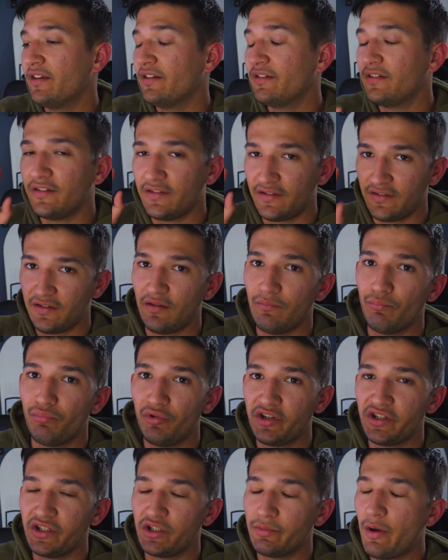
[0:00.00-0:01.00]
This is in
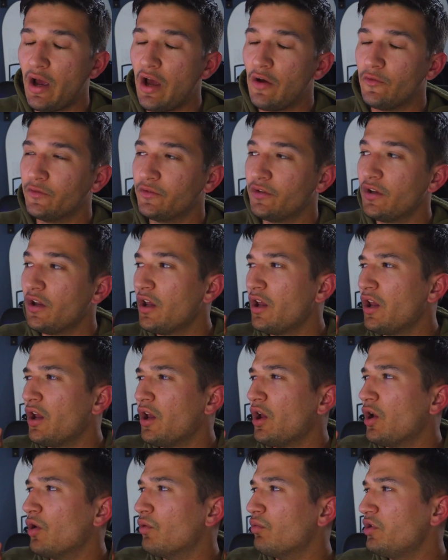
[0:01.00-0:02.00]
British pounds,
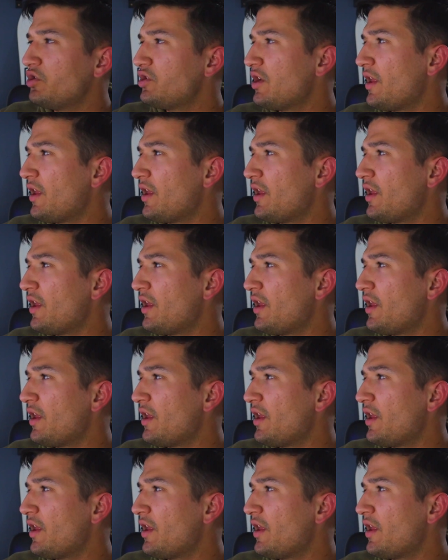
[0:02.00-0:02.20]
which